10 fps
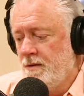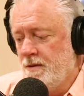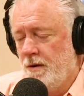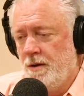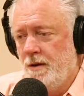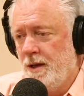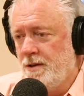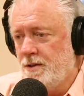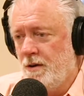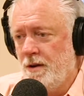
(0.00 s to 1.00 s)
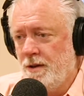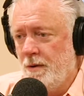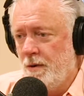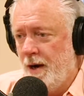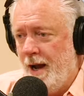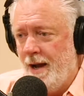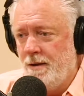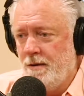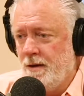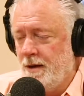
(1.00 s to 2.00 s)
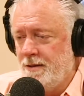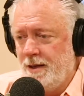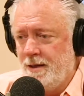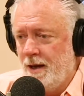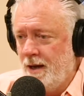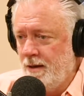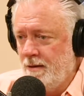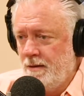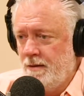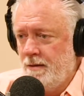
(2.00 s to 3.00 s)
So they were at D-Day,